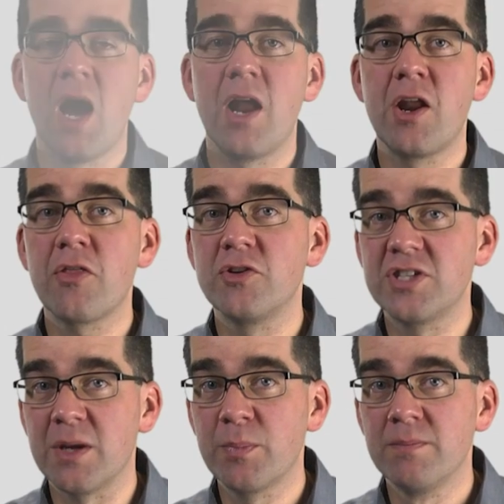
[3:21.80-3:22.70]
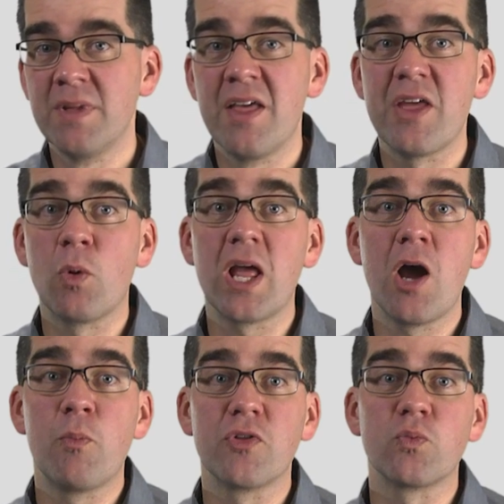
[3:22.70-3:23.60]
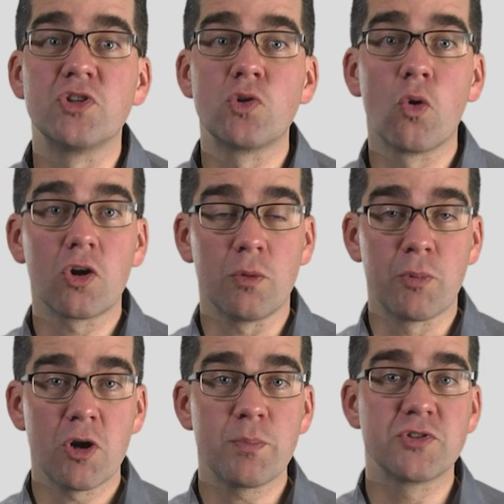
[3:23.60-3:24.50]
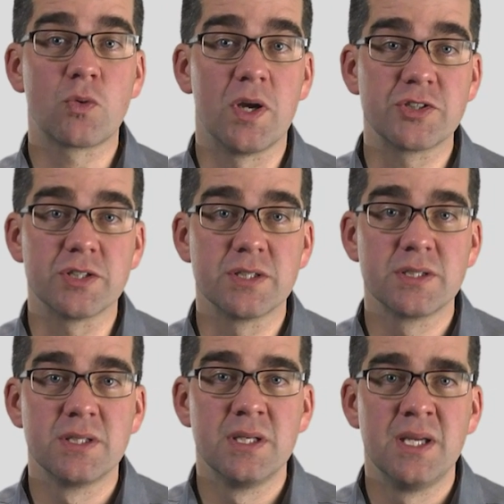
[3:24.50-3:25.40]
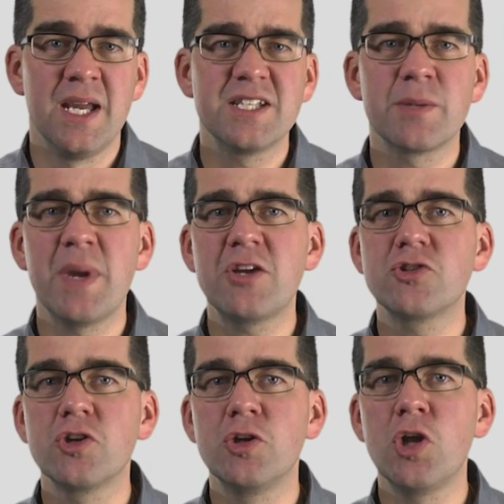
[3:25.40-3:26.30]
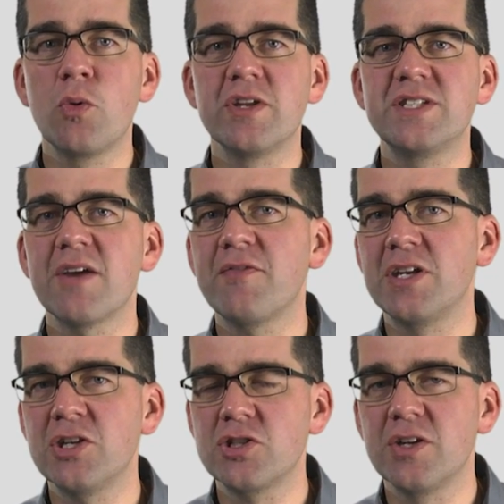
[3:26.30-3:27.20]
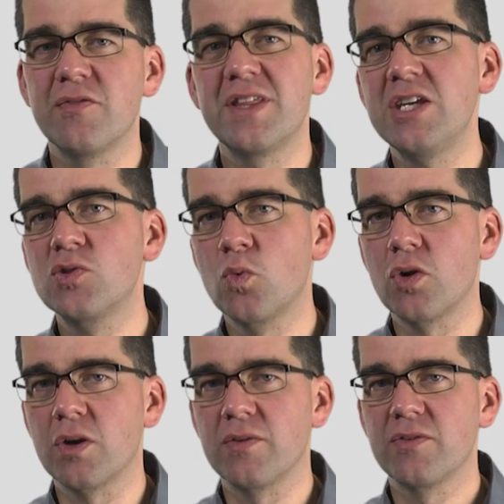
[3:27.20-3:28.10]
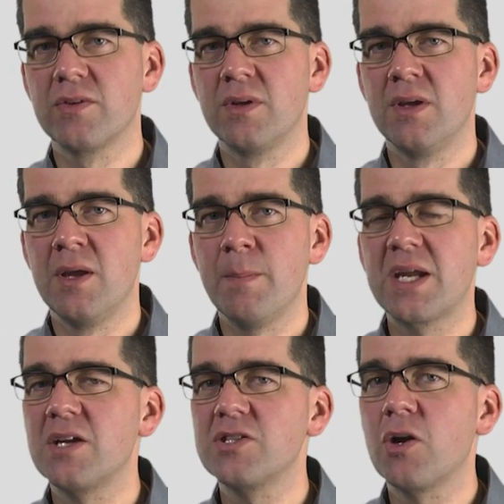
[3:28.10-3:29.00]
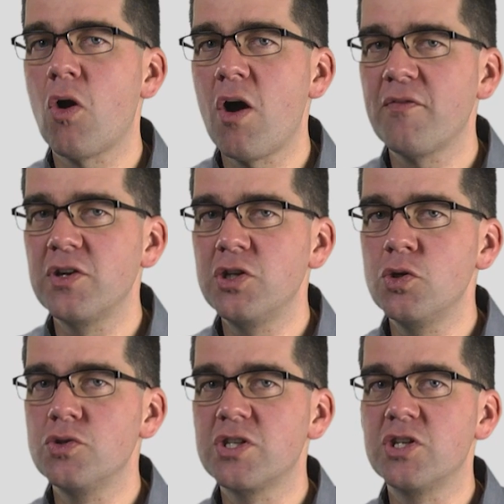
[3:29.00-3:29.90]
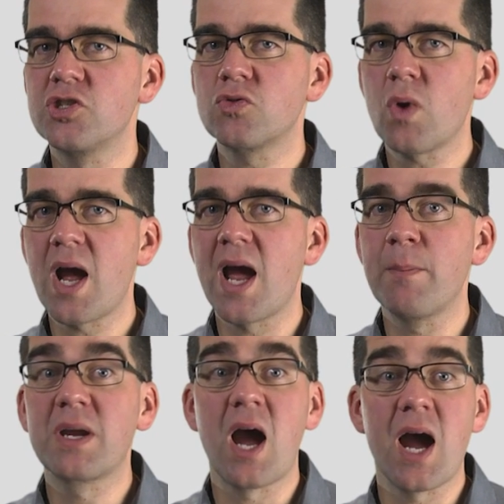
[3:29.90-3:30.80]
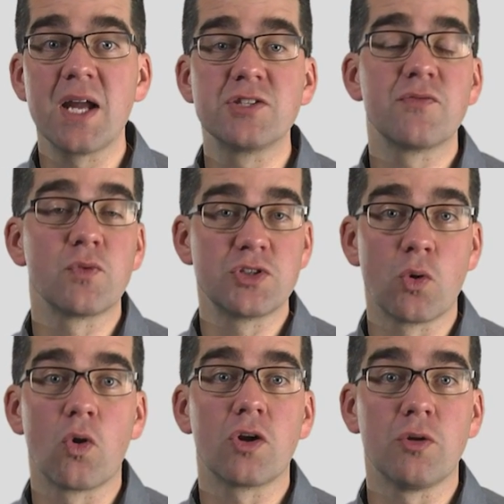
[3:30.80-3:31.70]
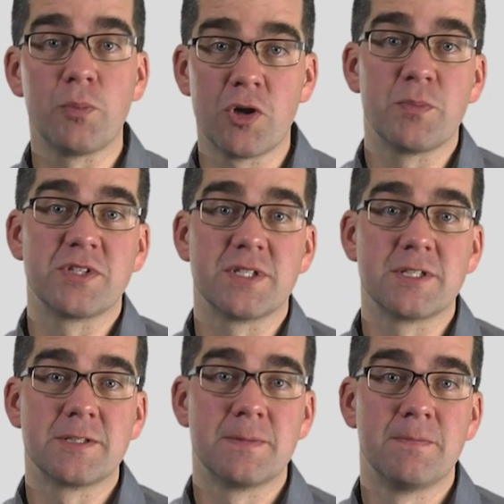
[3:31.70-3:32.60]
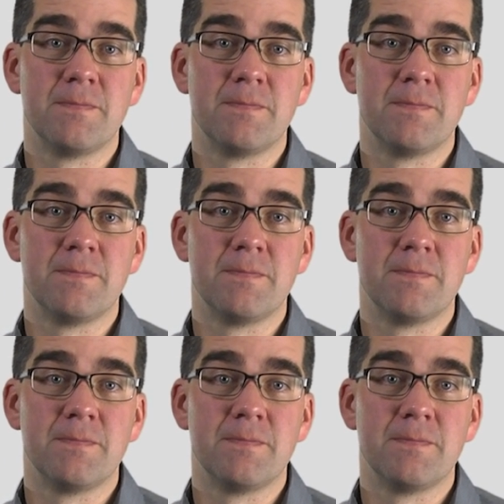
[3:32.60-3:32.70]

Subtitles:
Another tip that will help with rhetorical purpose questions is to make sure you know the definition of these words, because they are often used to describe kinds of rhetorical purposes.